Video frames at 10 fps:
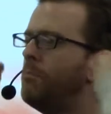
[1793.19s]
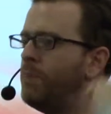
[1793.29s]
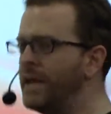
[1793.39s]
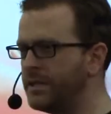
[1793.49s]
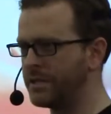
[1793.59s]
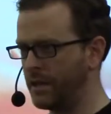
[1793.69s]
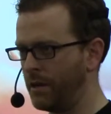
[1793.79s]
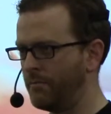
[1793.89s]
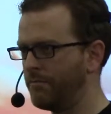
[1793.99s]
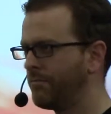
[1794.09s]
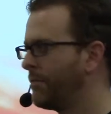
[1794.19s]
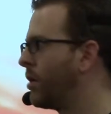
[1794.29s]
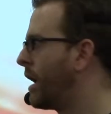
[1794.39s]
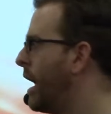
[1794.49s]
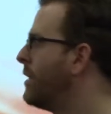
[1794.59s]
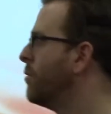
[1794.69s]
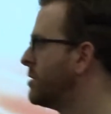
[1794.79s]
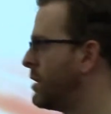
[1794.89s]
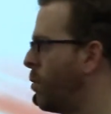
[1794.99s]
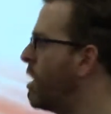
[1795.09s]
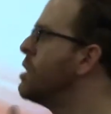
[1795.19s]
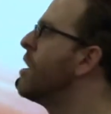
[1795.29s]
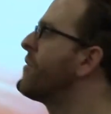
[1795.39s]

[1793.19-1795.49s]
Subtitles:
pizza. Okay, what do you